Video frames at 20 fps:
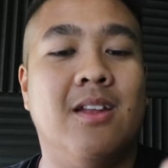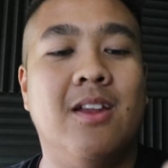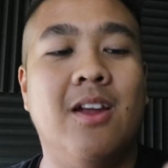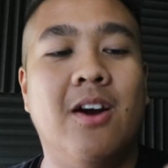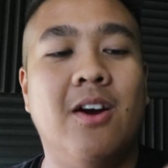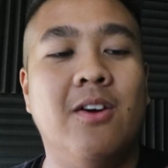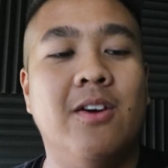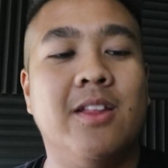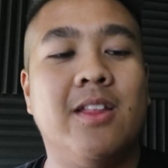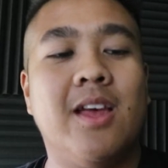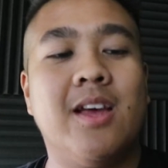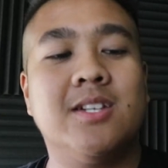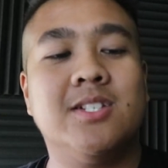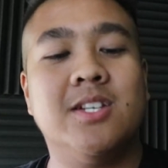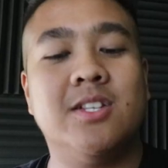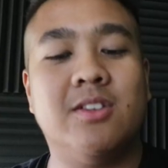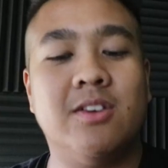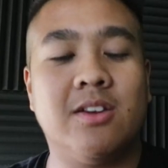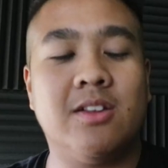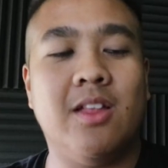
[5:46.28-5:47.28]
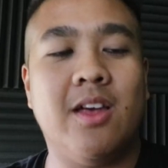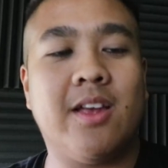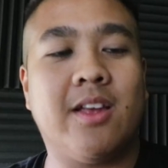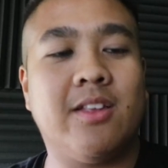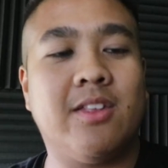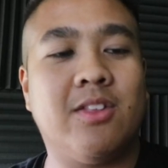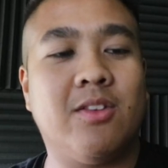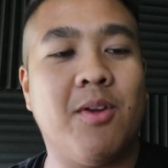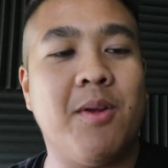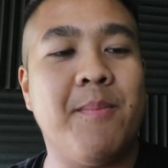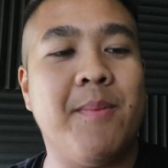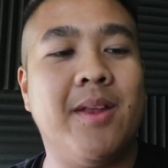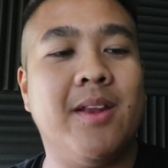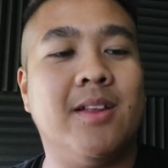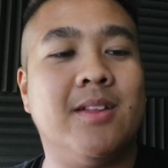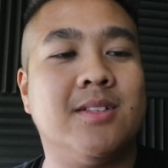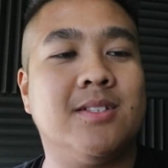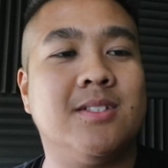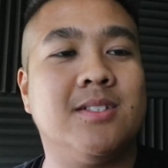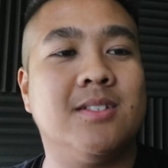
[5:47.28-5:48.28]
No, it actually took like 3
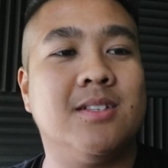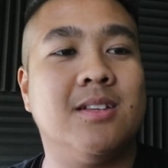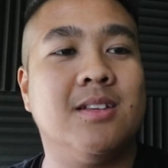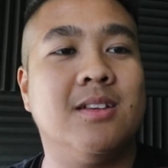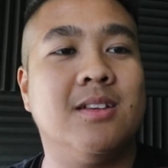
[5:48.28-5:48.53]
minutes.